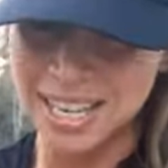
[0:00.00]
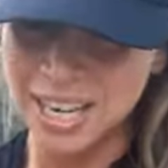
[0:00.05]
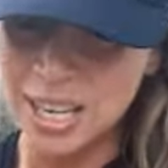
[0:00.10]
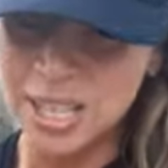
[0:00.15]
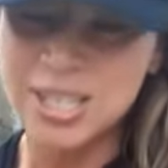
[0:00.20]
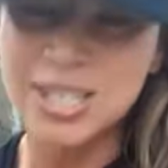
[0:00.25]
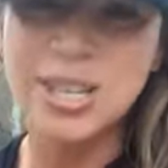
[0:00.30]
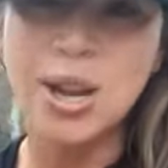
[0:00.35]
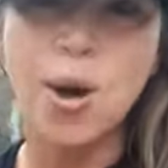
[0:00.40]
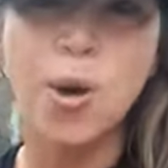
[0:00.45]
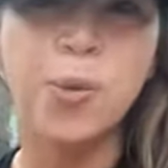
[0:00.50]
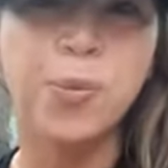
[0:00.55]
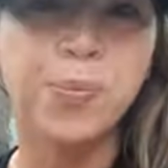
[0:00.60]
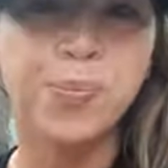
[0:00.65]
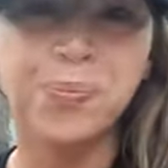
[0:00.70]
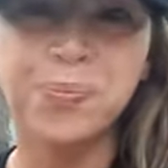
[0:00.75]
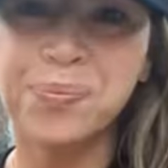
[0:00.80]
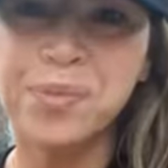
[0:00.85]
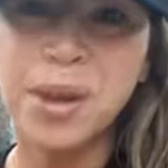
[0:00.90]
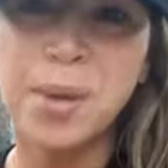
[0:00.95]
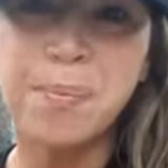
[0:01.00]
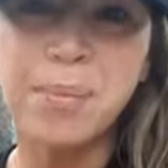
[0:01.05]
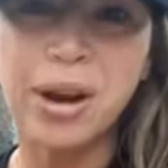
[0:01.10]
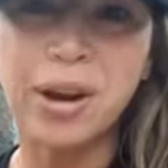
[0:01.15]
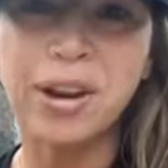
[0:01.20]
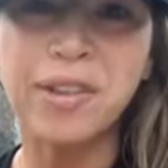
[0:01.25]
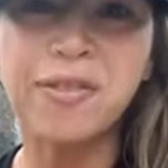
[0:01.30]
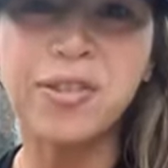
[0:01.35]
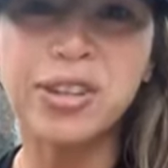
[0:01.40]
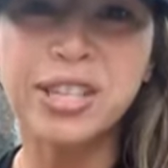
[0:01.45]
So
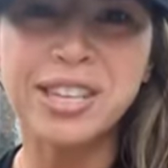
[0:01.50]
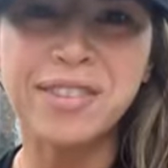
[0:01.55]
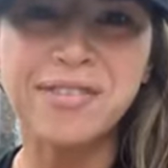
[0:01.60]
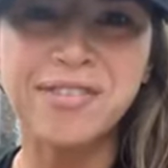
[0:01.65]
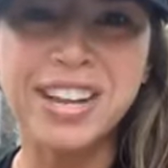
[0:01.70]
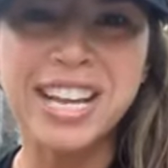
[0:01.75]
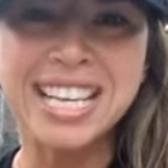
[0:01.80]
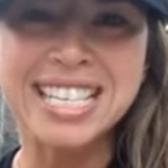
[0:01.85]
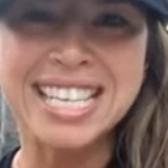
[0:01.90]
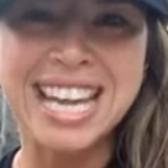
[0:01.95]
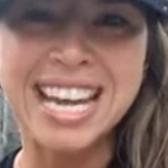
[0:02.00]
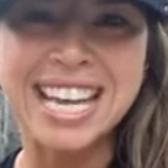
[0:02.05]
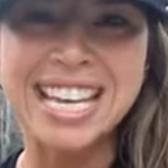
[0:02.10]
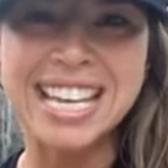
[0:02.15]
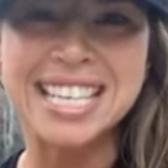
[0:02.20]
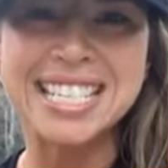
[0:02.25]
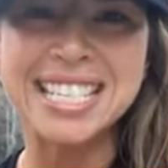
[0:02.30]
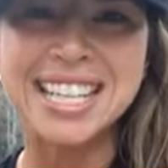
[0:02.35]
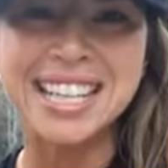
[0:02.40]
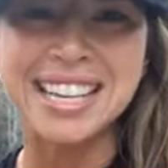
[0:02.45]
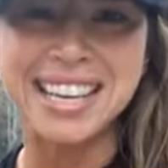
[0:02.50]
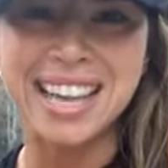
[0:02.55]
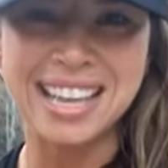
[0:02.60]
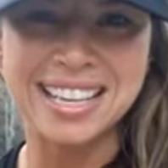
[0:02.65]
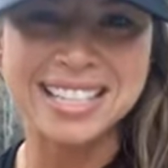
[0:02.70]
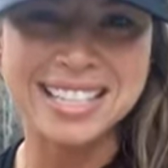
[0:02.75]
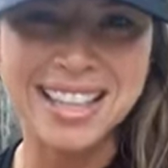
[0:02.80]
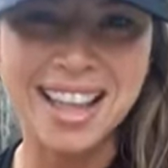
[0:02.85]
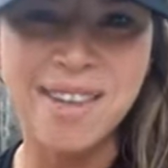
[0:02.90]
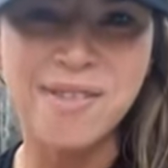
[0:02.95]
Mary Fulton Fit, taking it to the
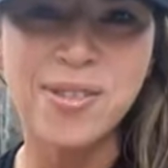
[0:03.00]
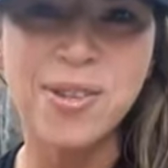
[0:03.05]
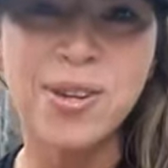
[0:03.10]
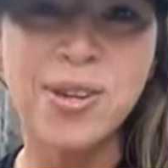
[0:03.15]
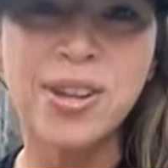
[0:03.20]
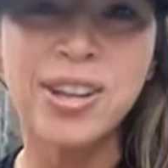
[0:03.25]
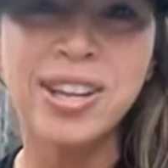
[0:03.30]
next level.